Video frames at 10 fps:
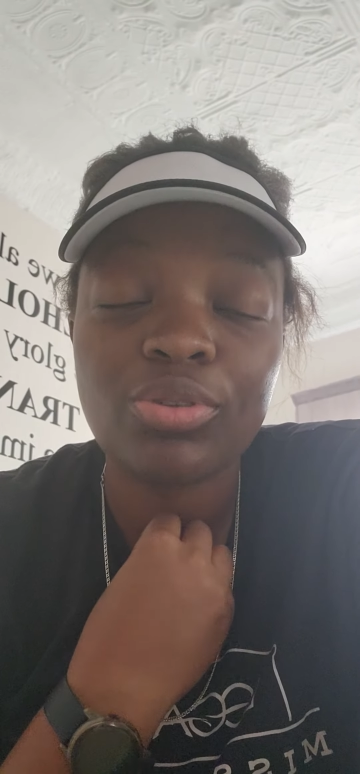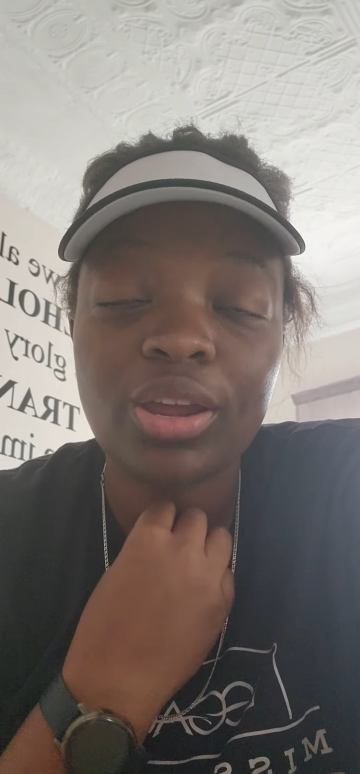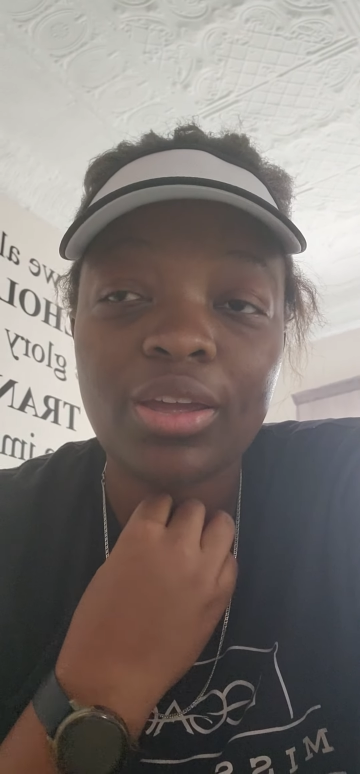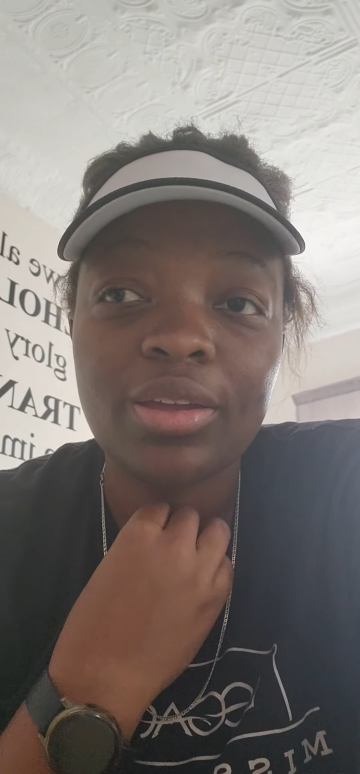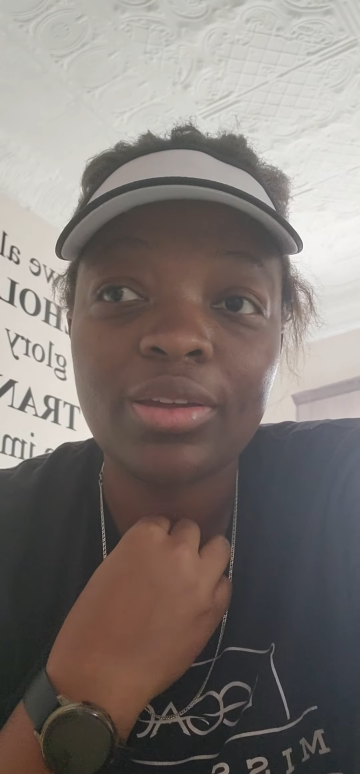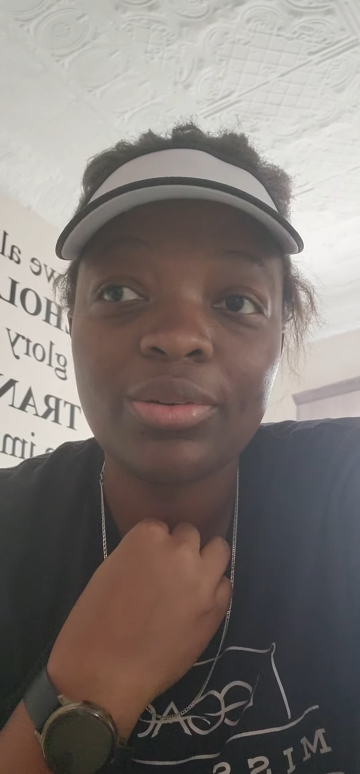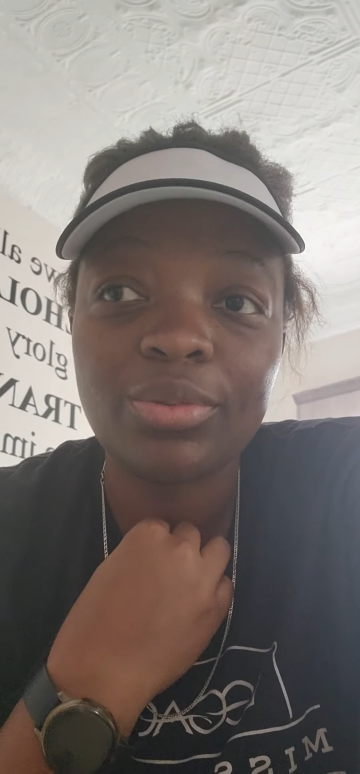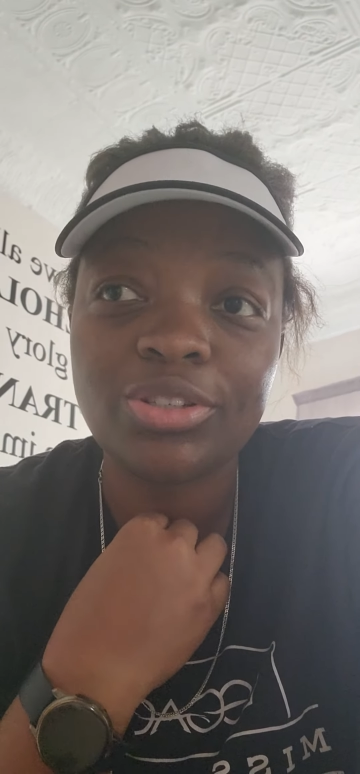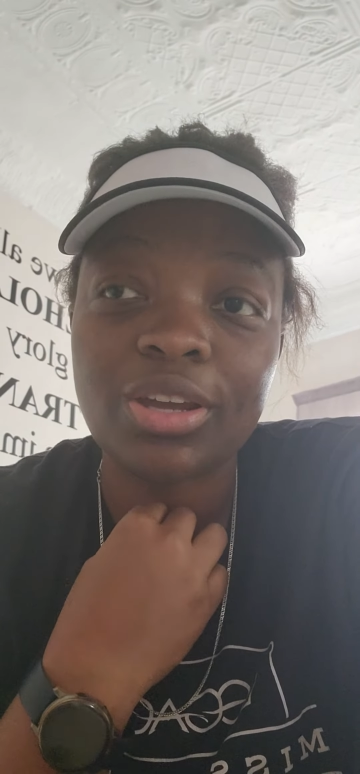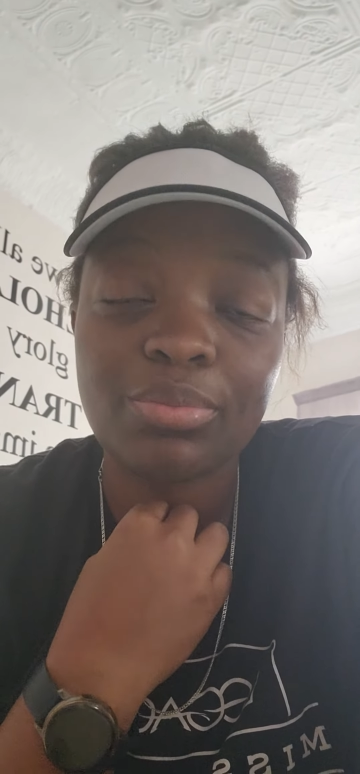pray,
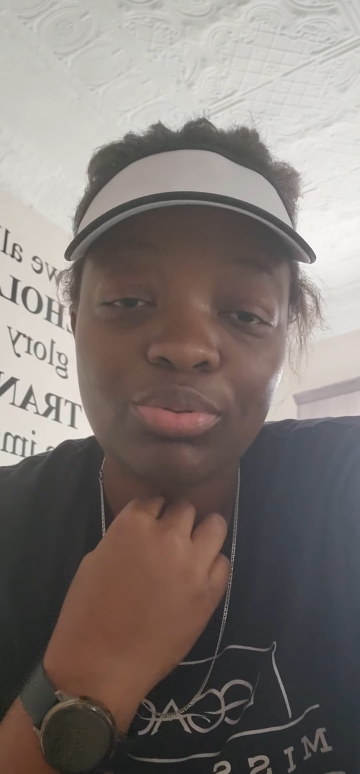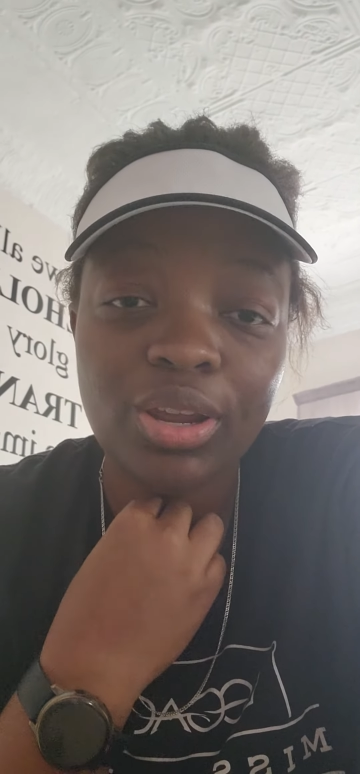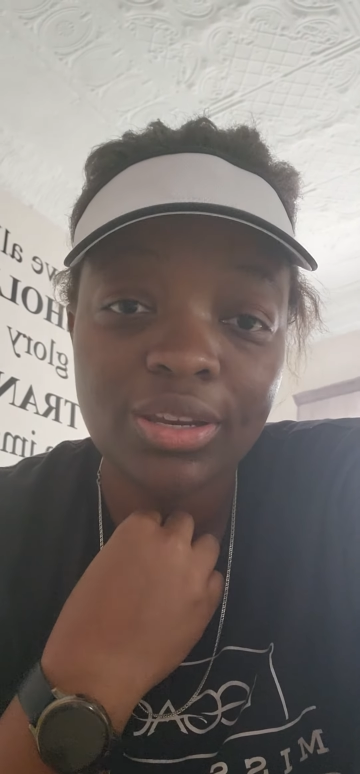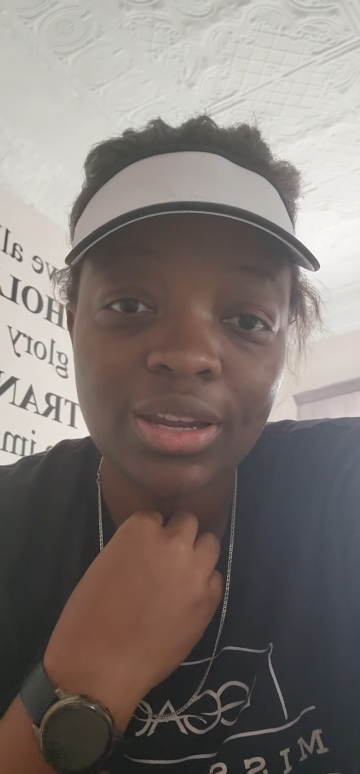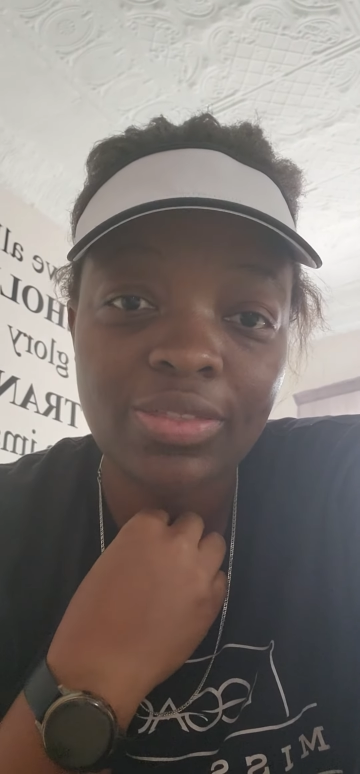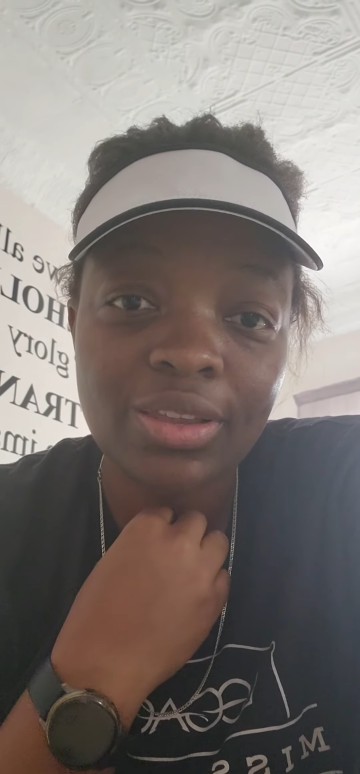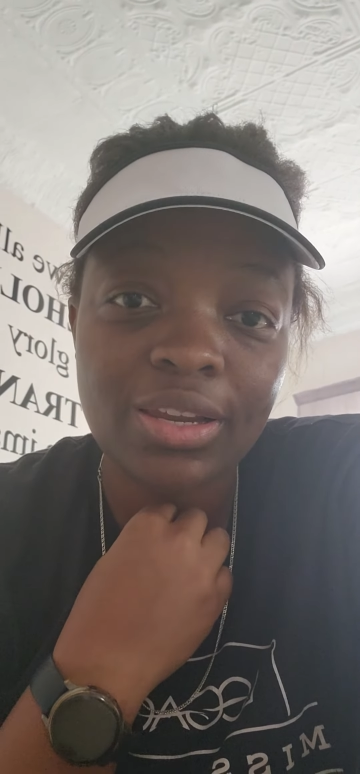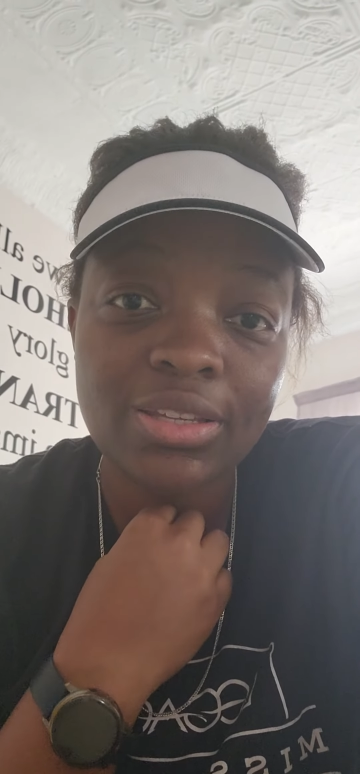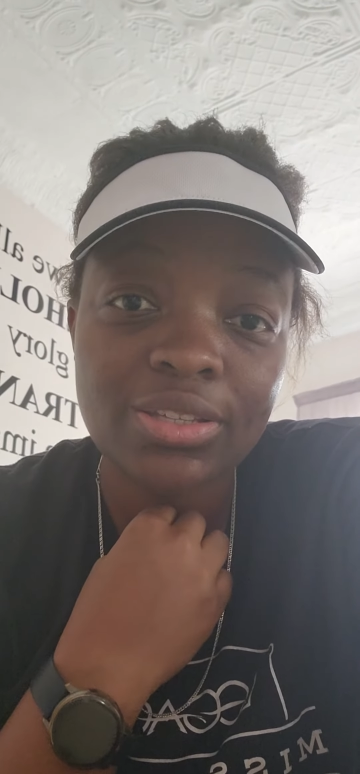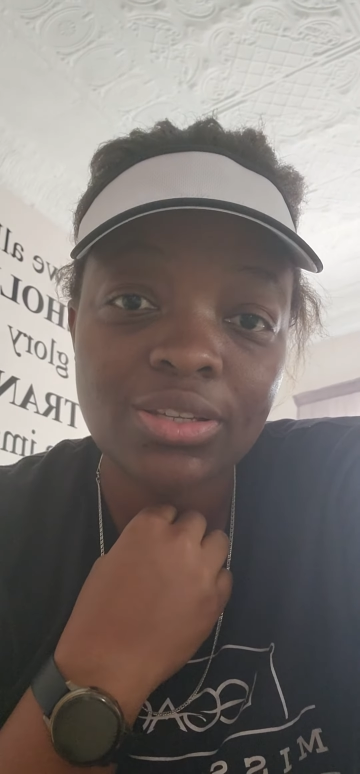which I prayed
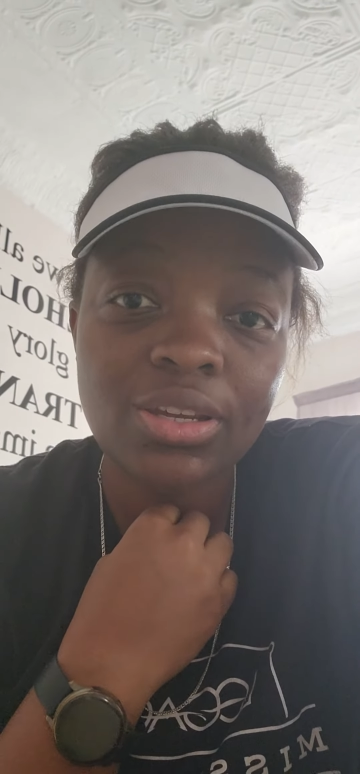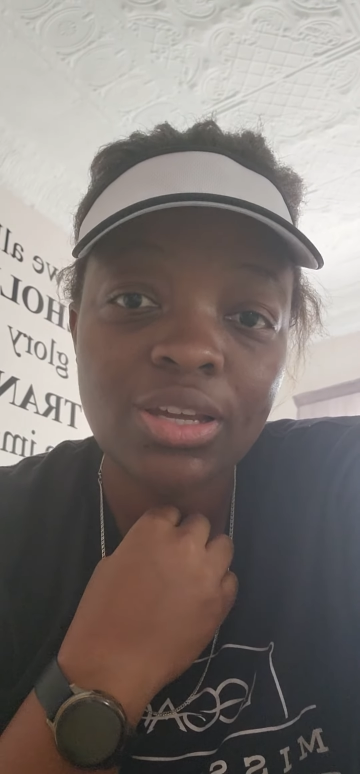nonetheless,